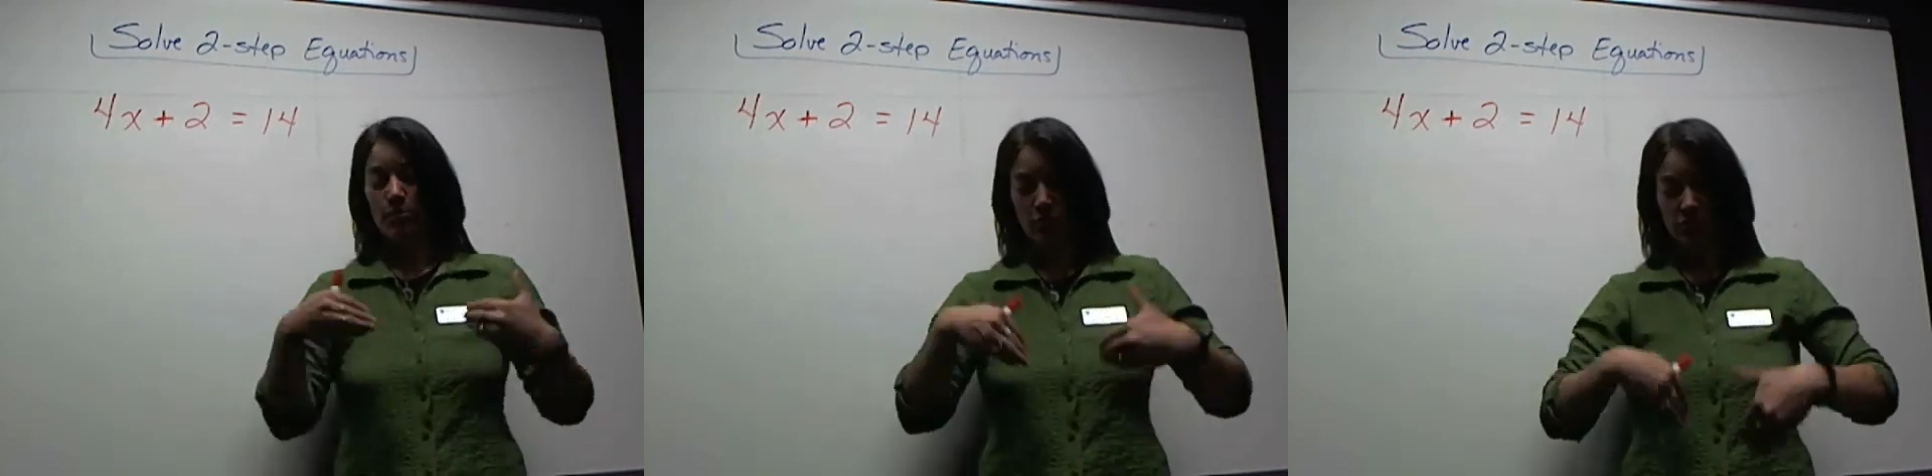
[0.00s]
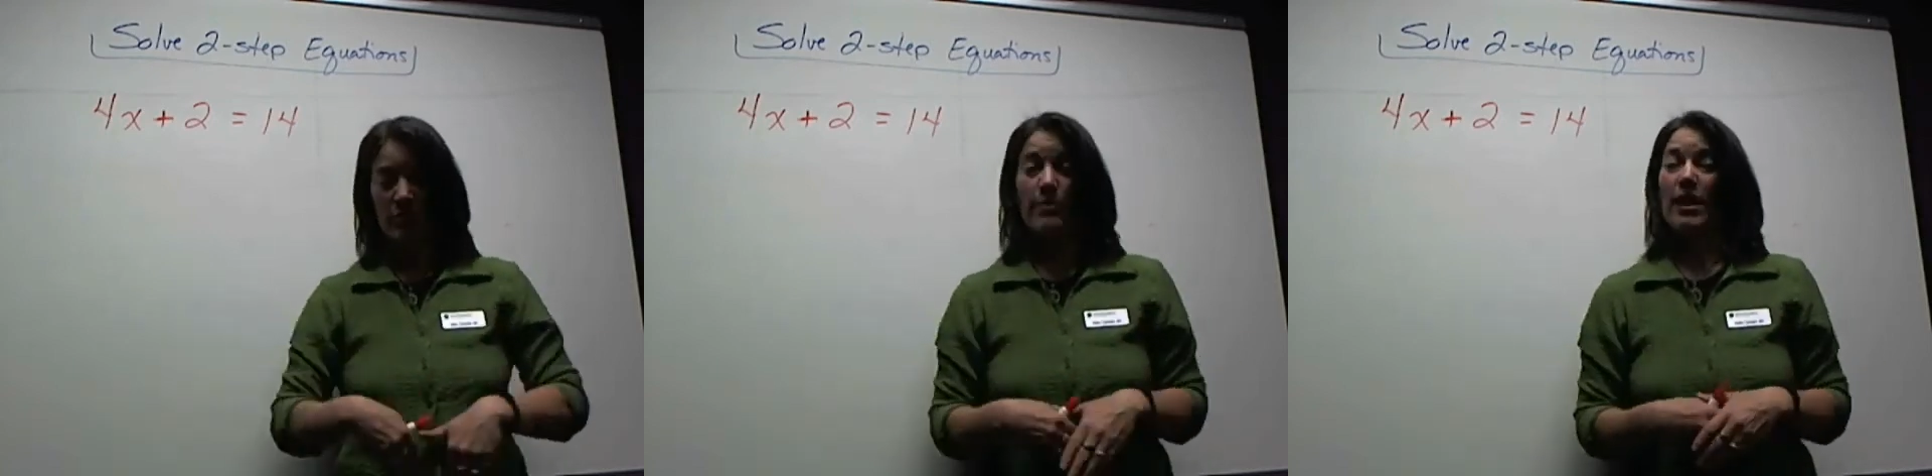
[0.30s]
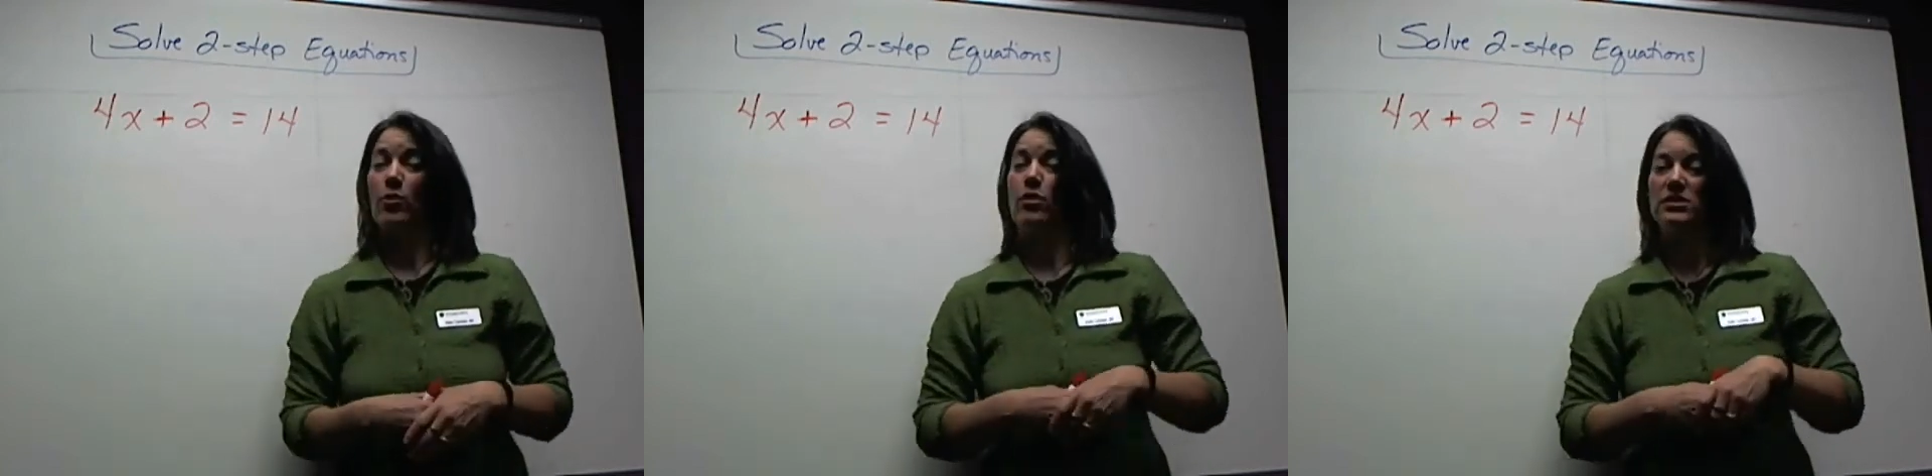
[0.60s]
puts me
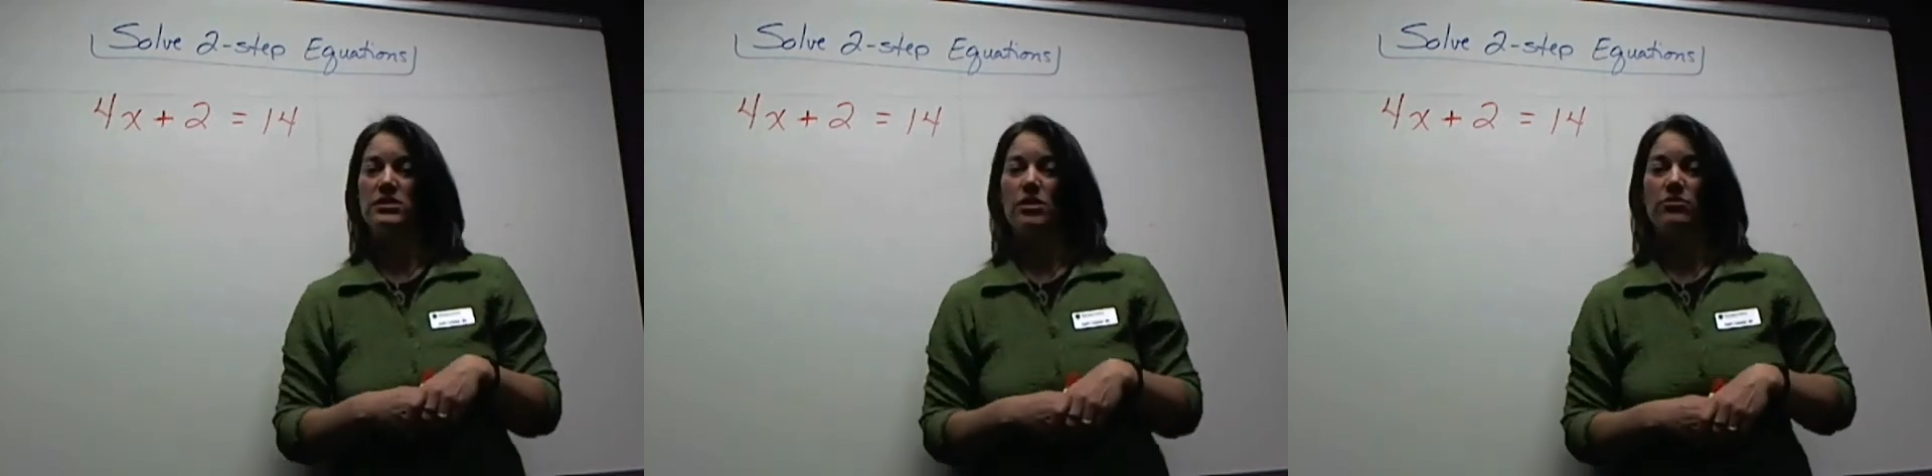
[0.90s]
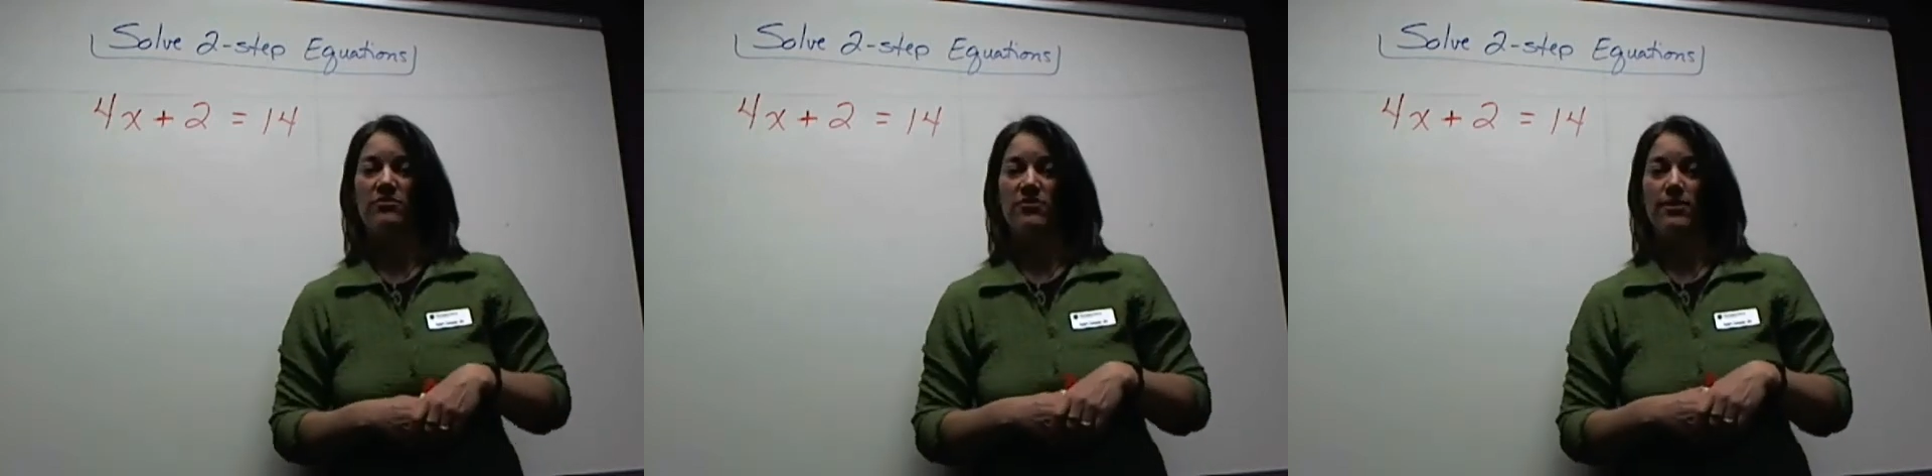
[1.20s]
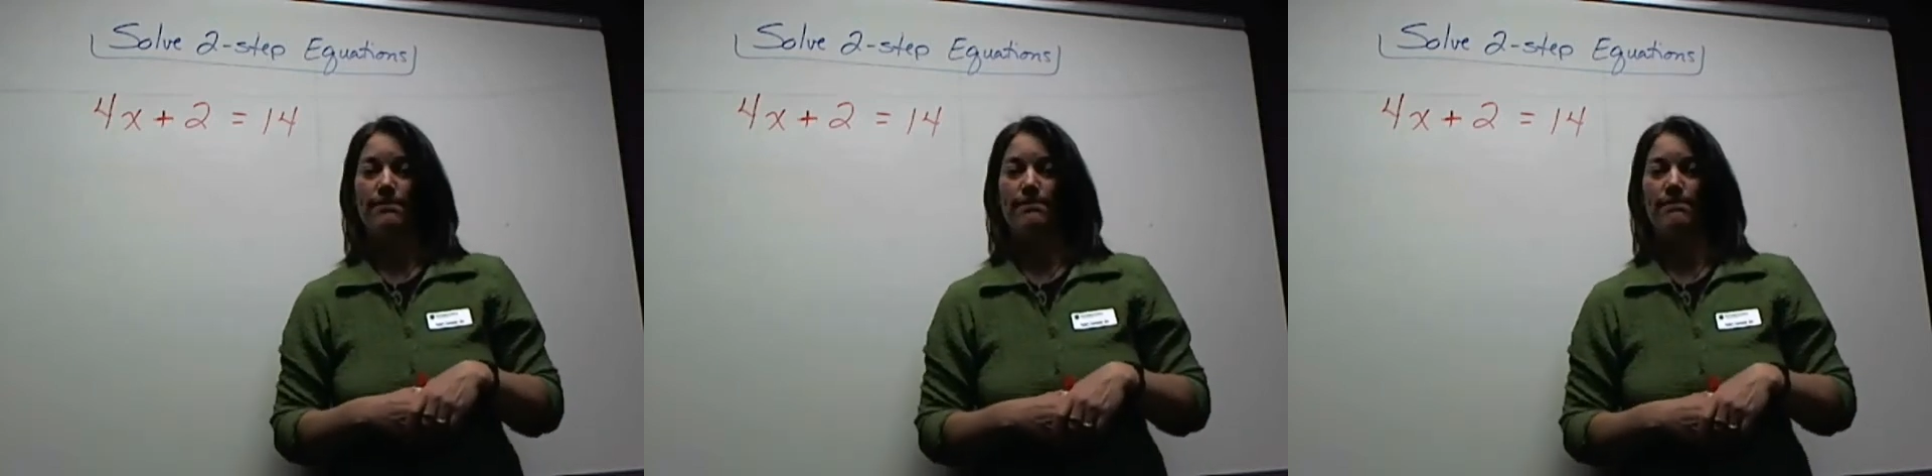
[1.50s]
back where I started from.